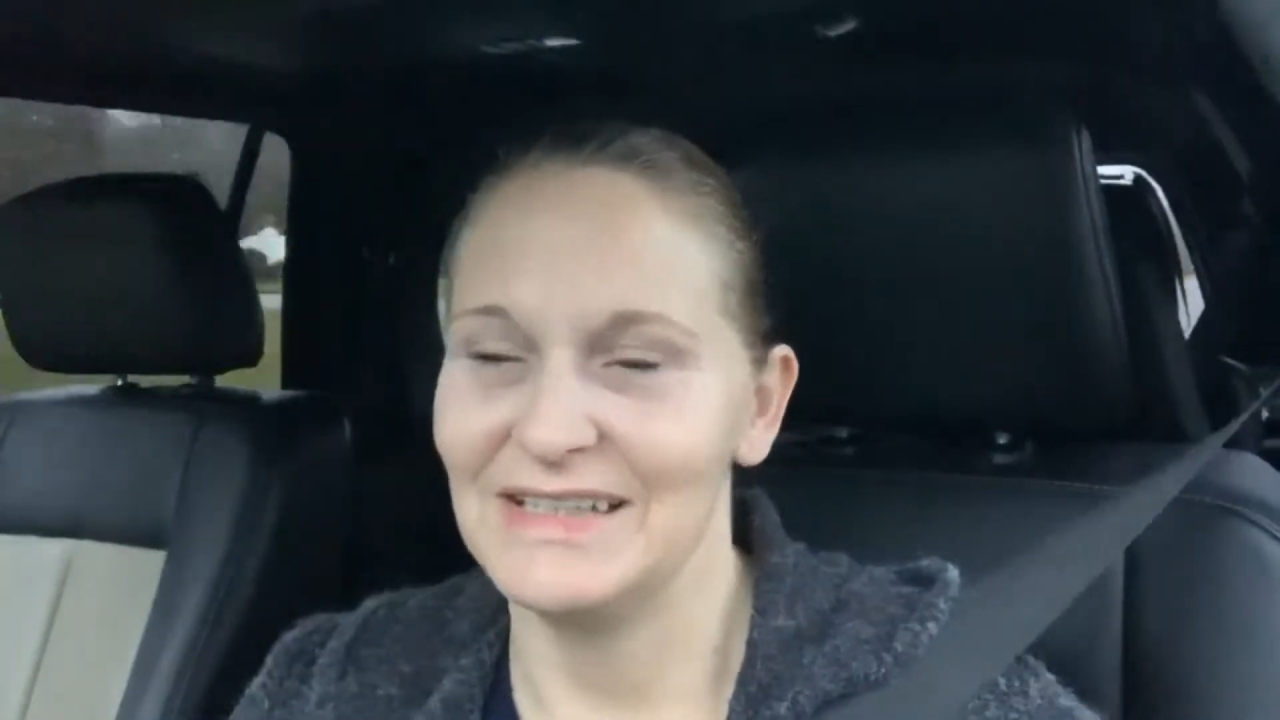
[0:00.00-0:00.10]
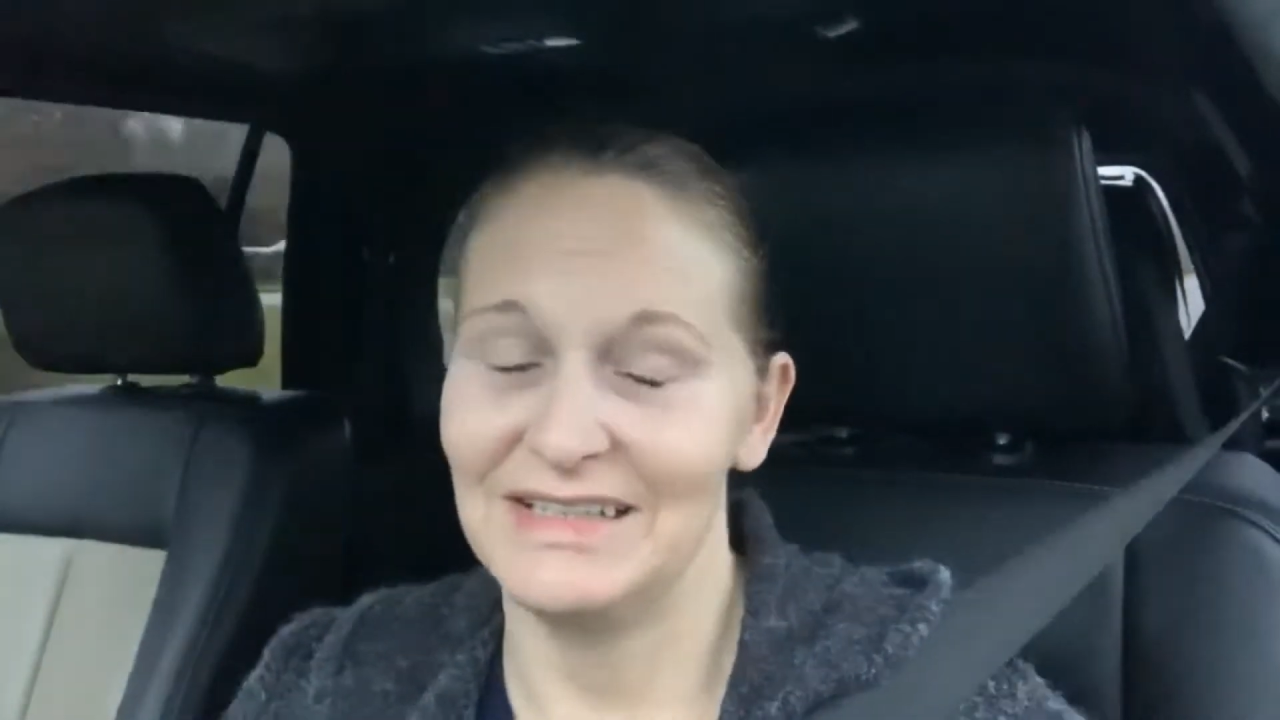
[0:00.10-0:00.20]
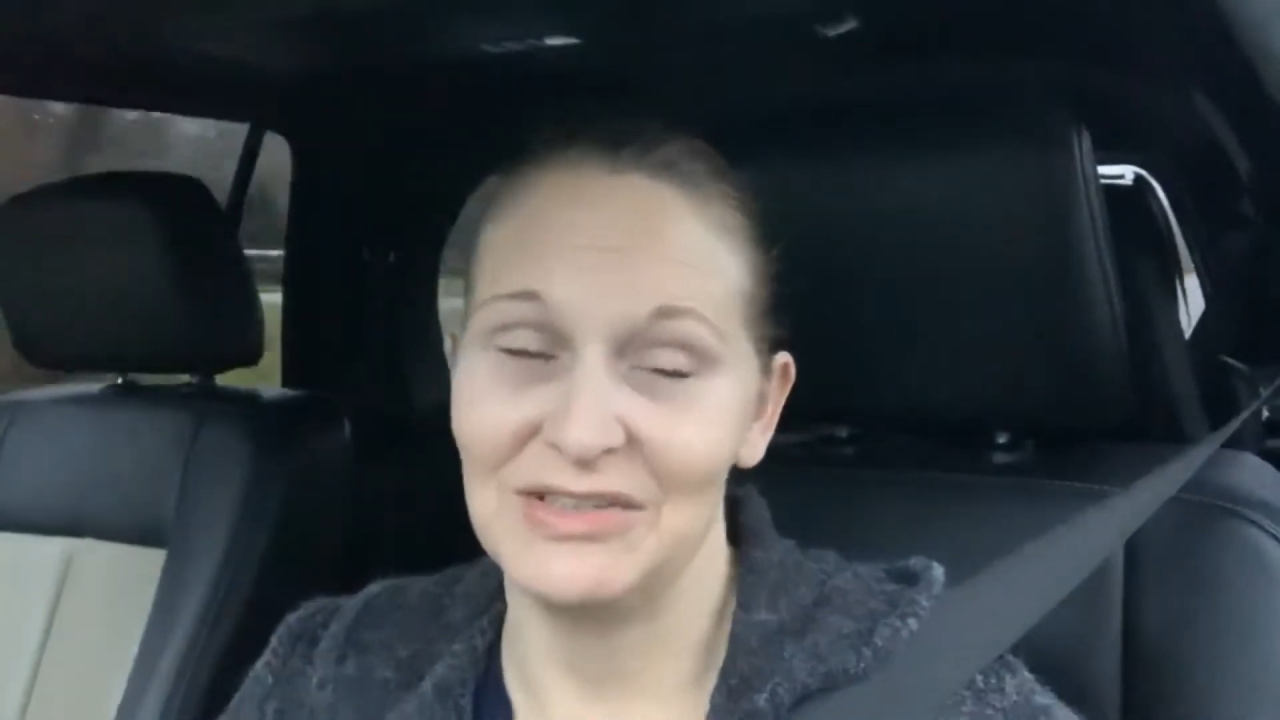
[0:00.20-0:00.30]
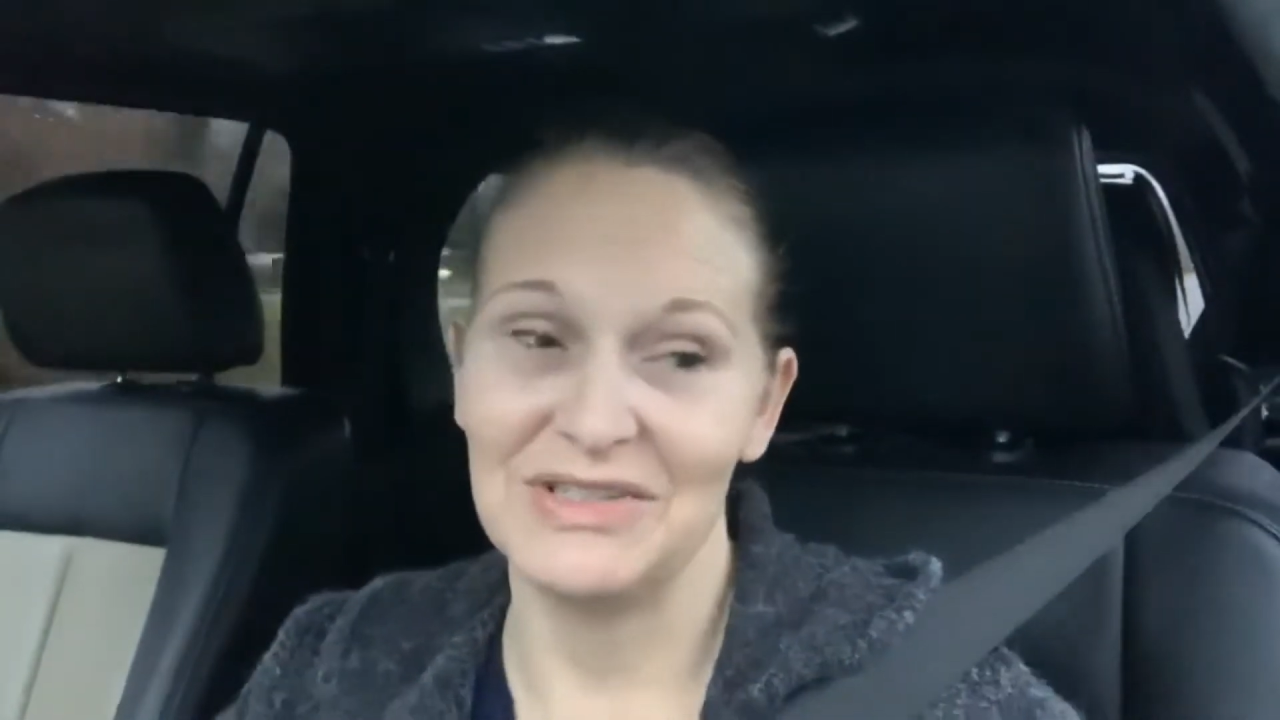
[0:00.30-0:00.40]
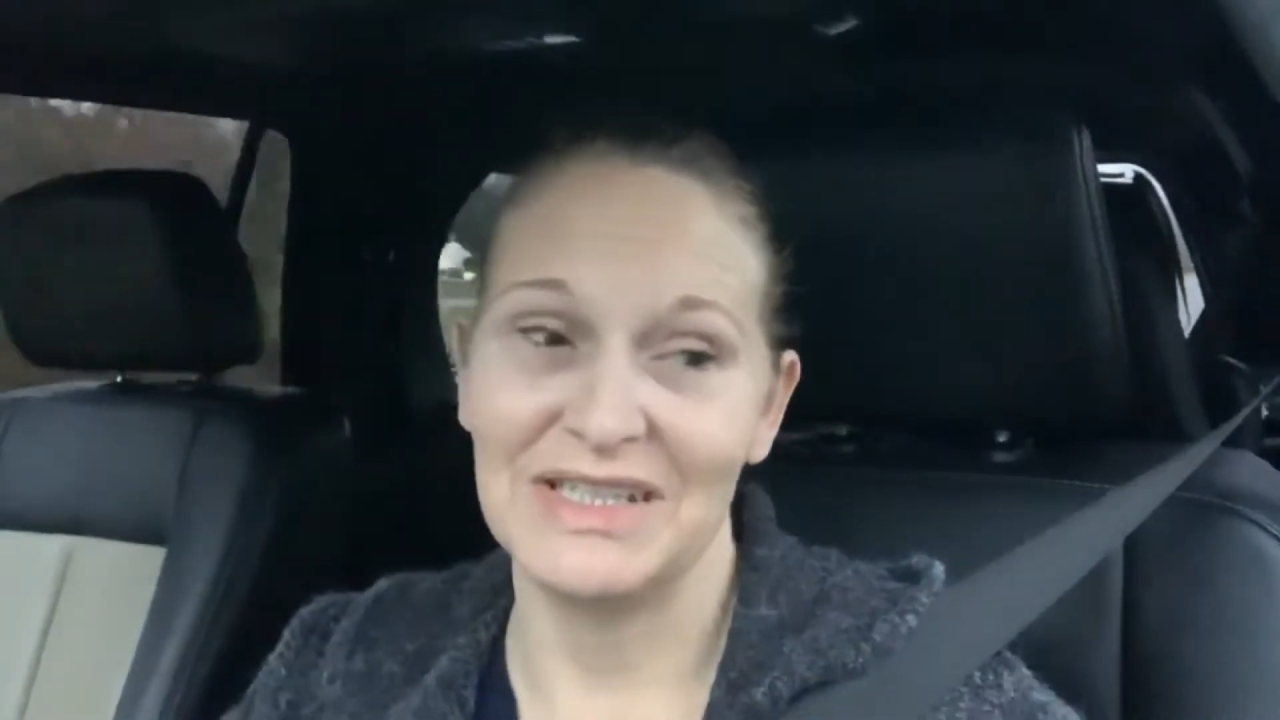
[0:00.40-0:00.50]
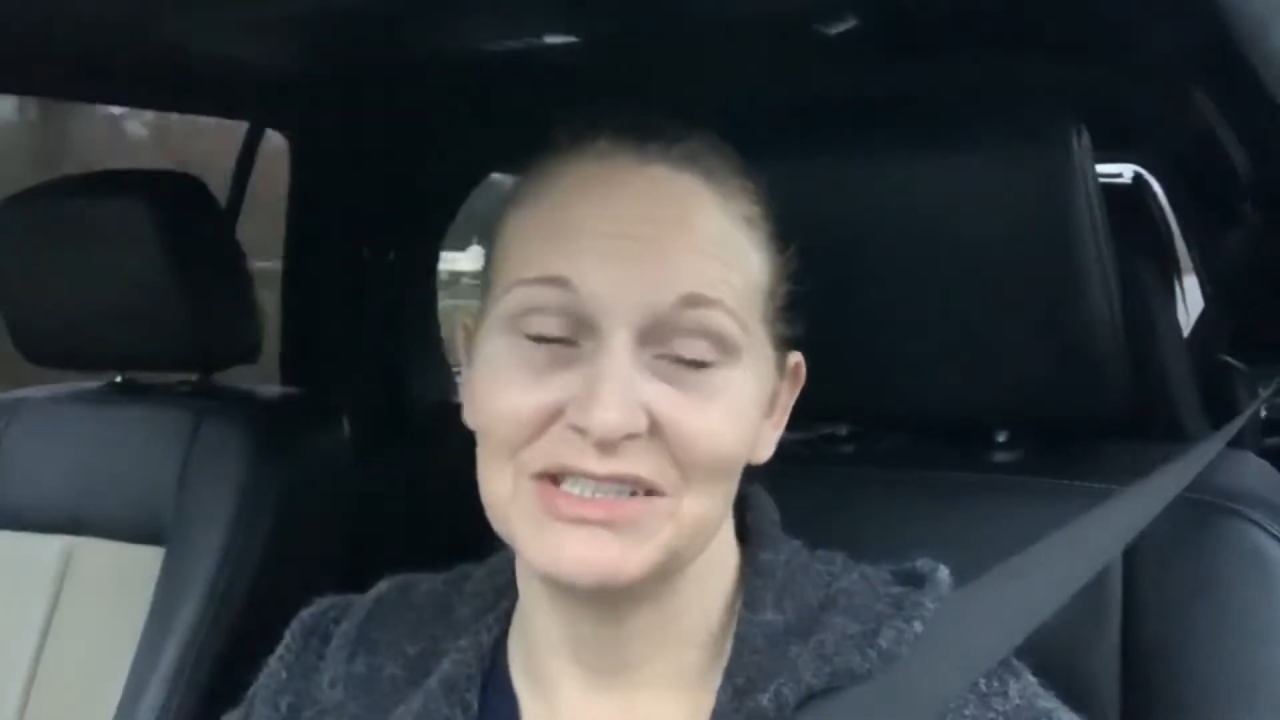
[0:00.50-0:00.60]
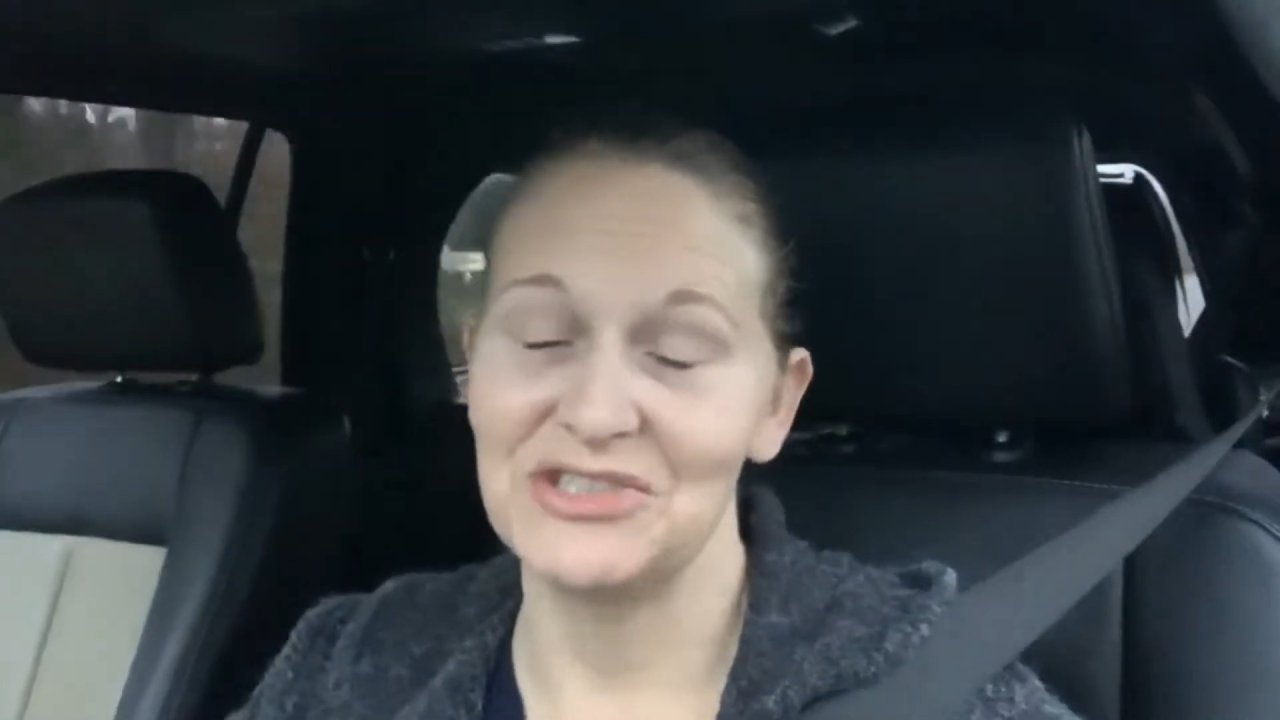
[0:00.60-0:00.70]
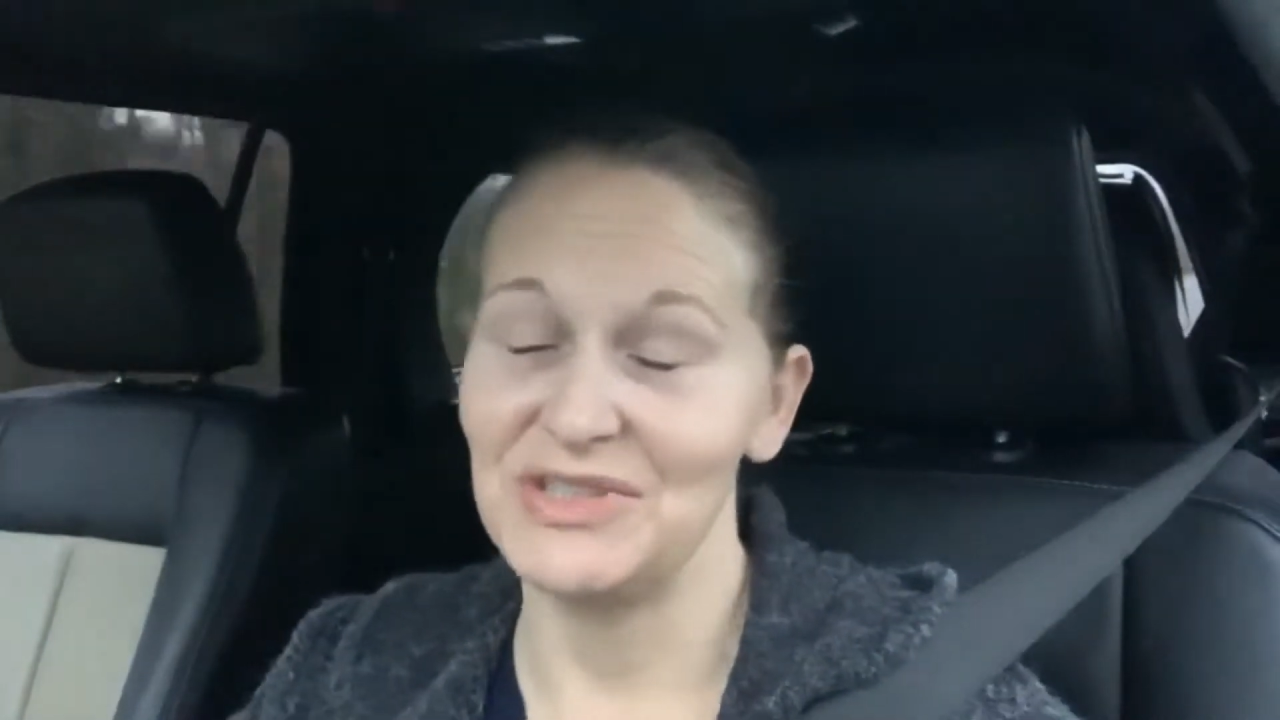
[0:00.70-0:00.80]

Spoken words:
I know it gets